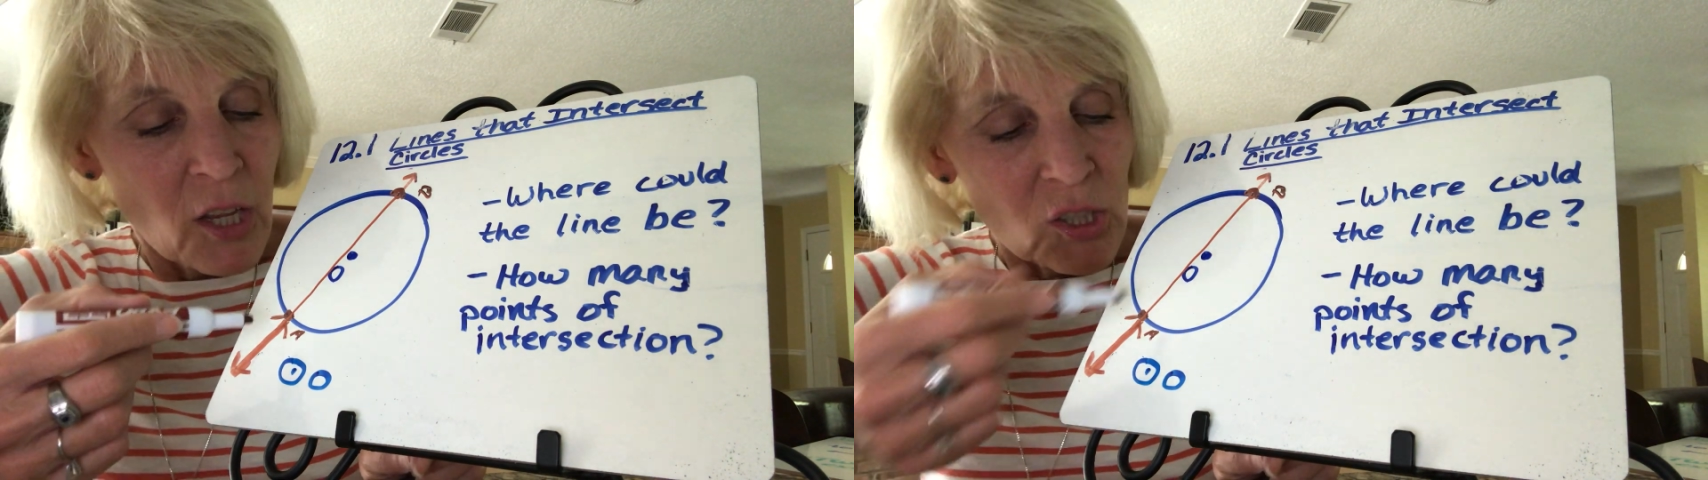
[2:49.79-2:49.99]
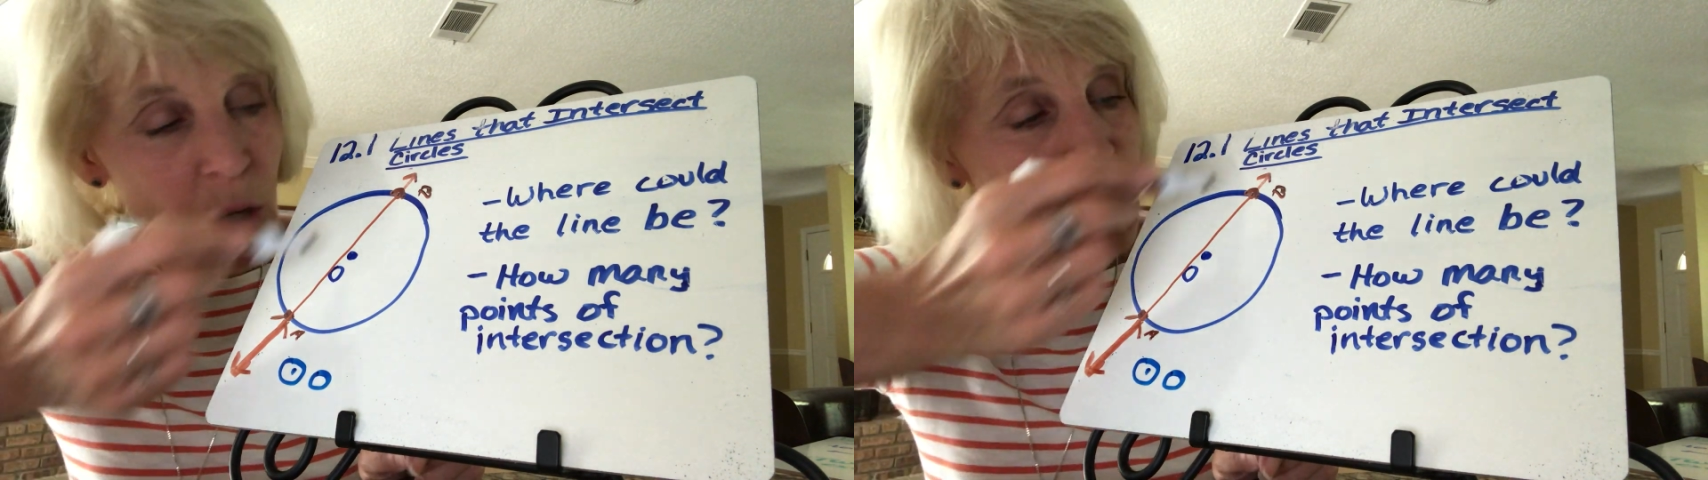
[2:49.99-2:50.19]

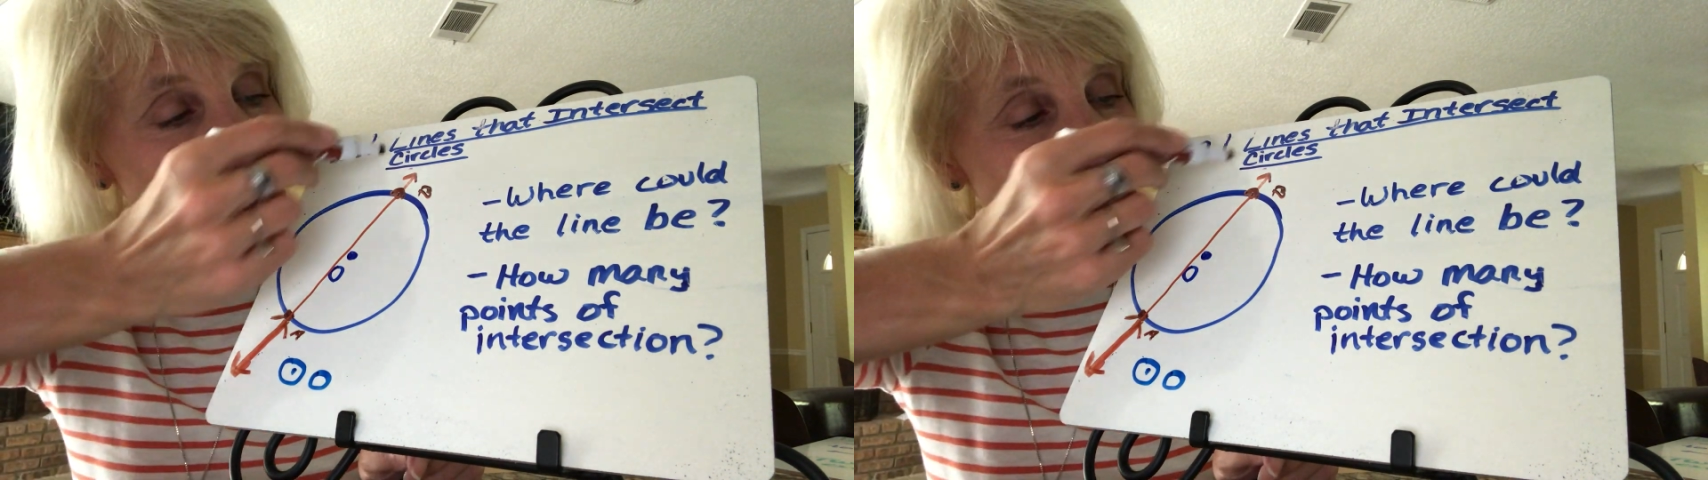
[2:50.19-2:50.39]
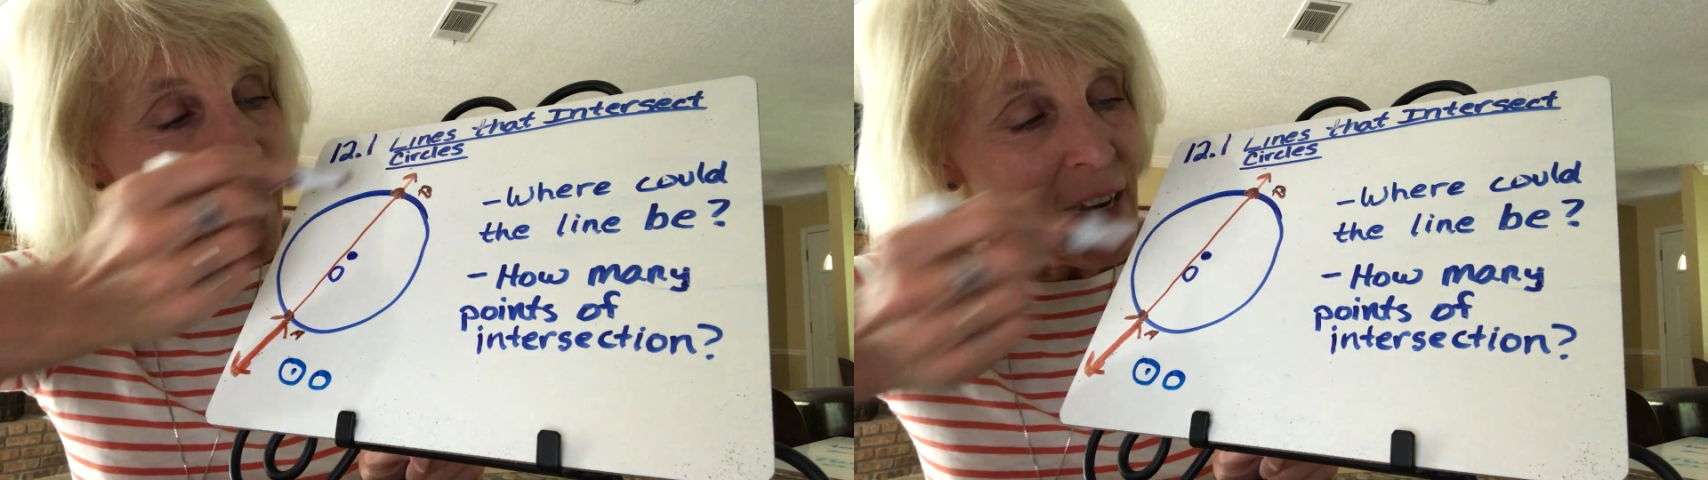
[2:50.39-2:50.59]
So
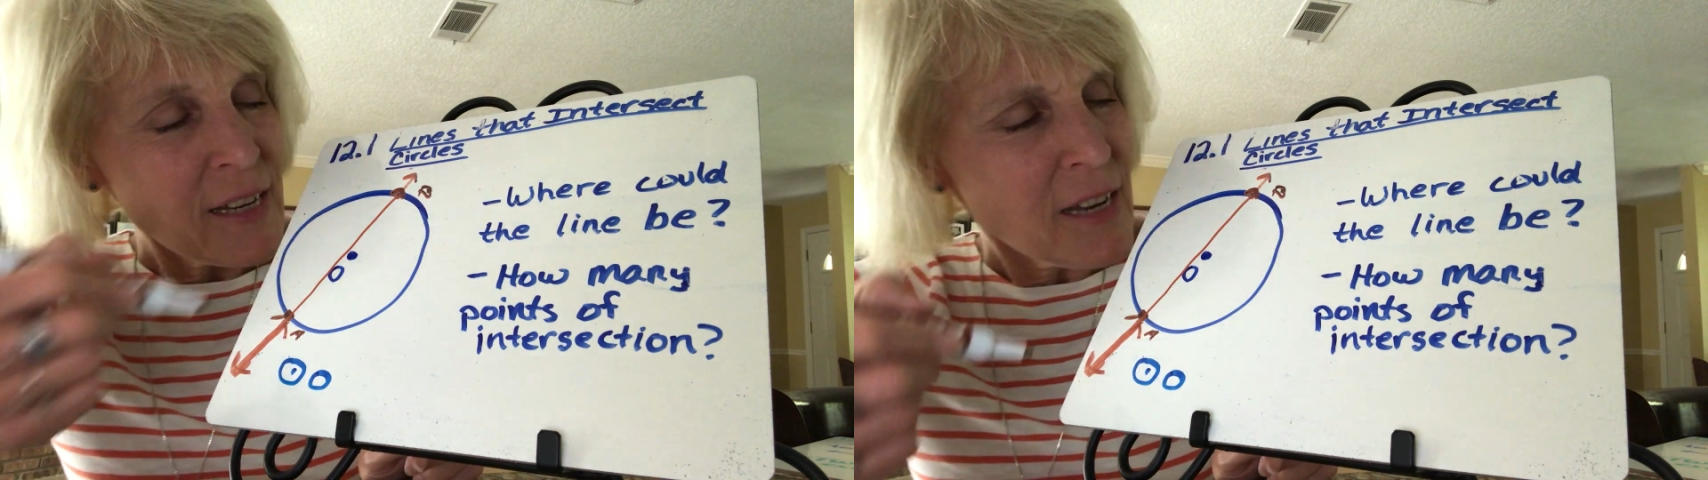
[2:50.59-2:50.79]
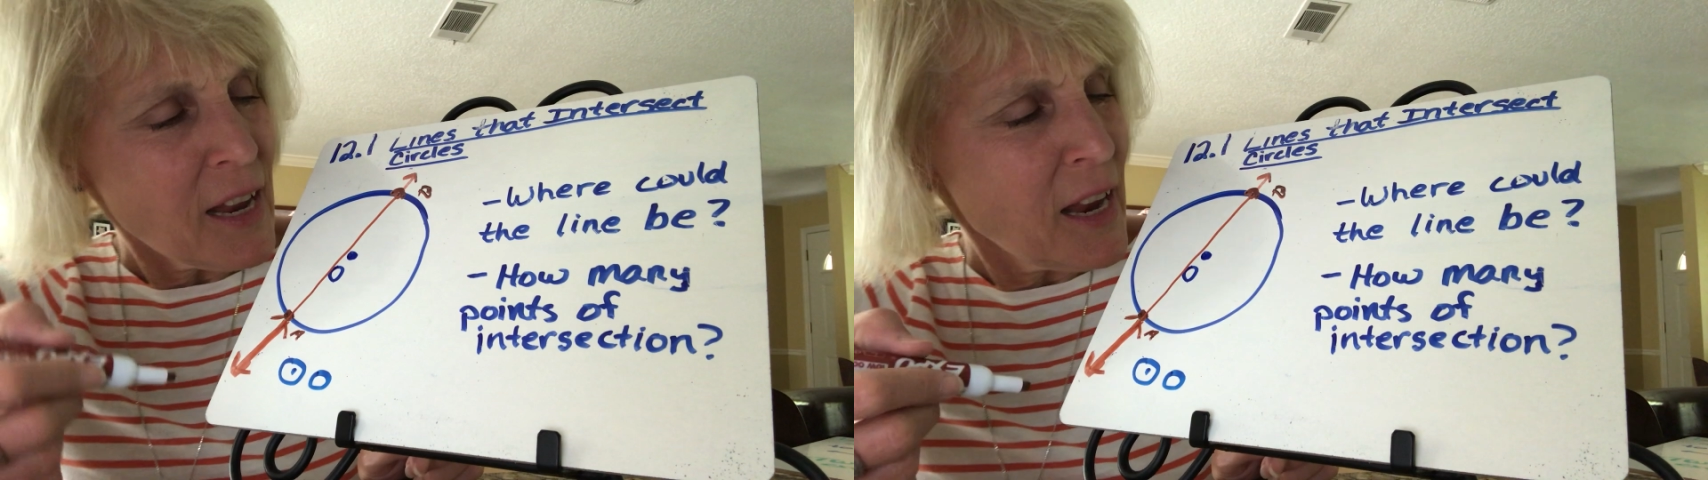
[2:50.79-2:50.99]

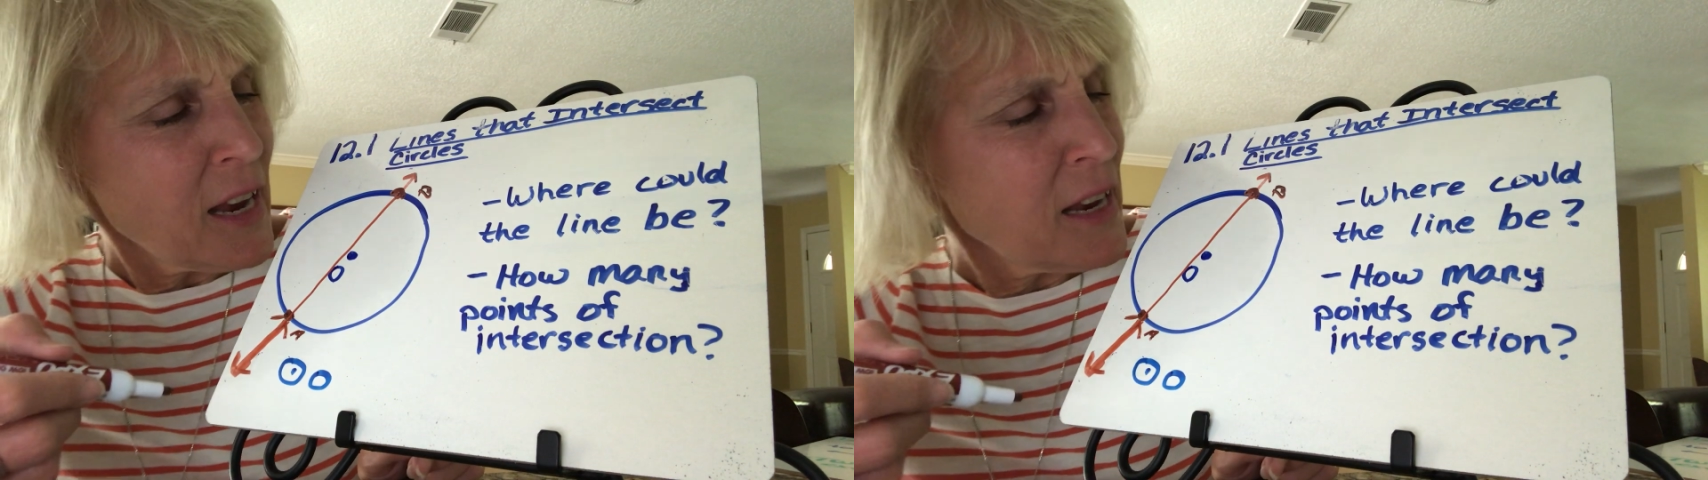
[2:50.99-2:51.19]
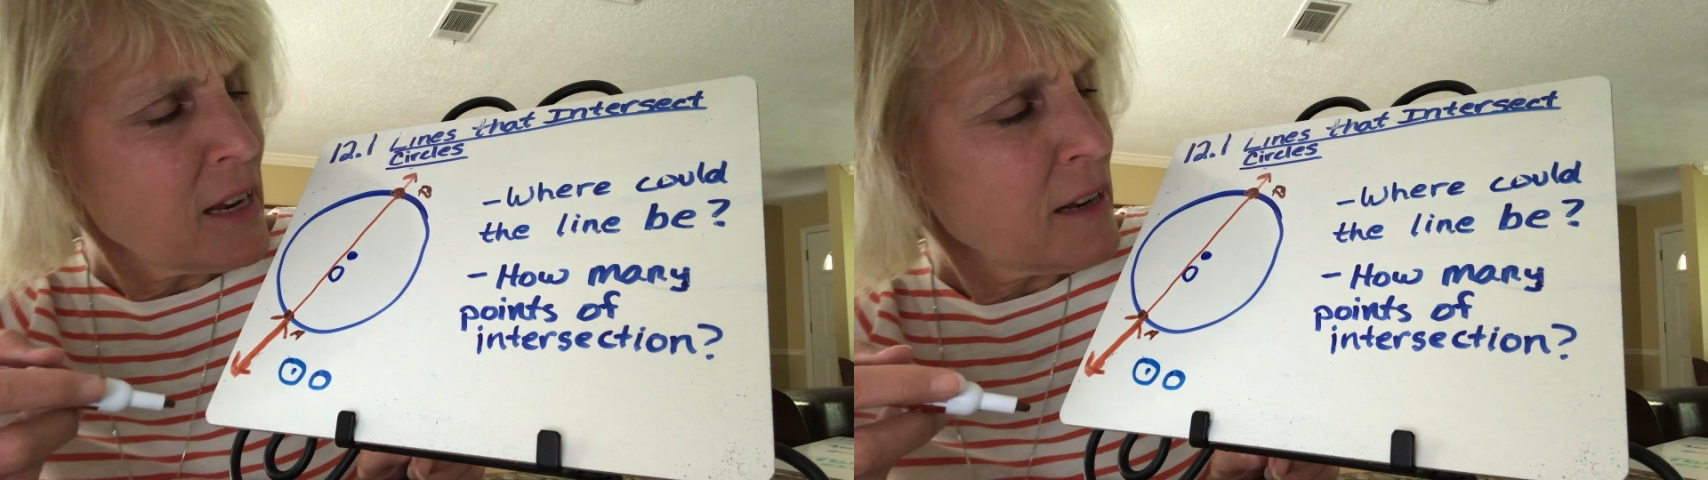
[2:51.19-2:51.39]
line
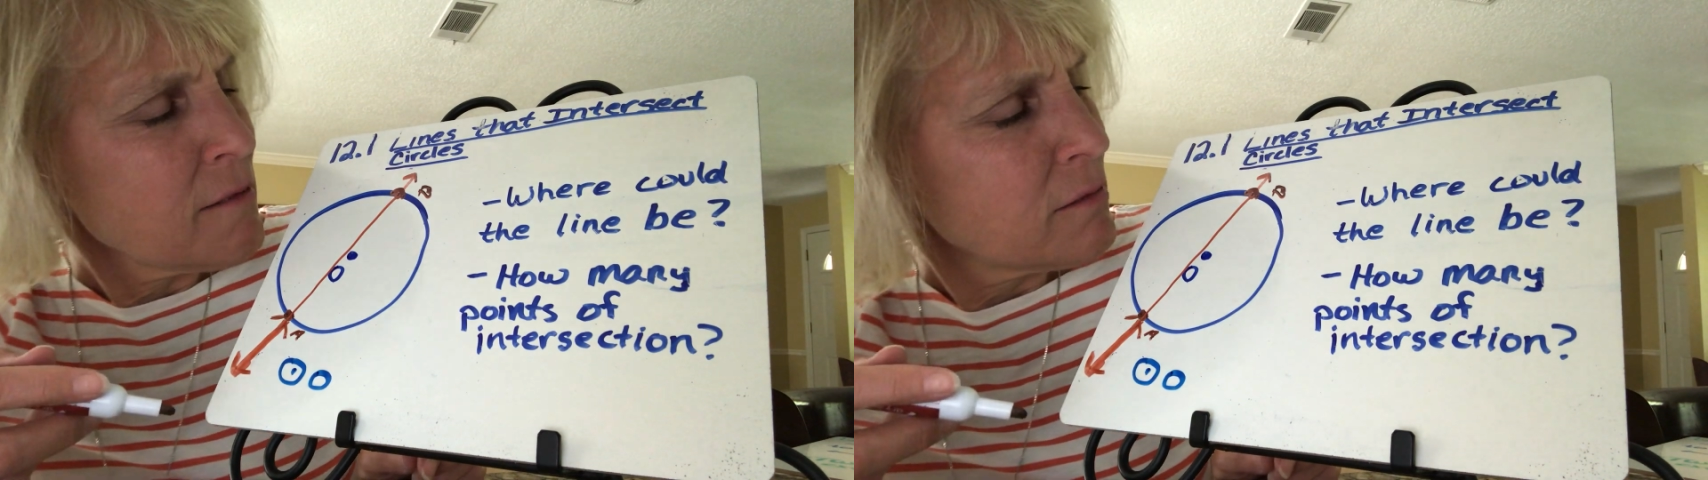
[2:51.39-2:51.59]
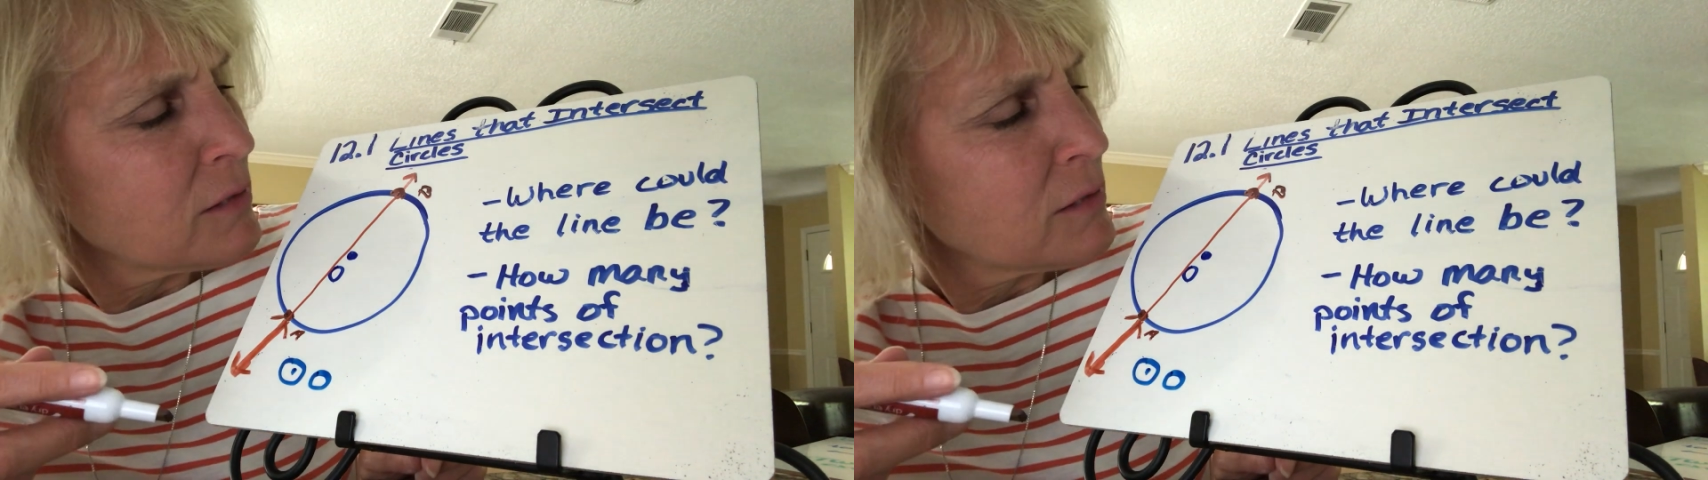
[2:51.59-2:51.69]
A,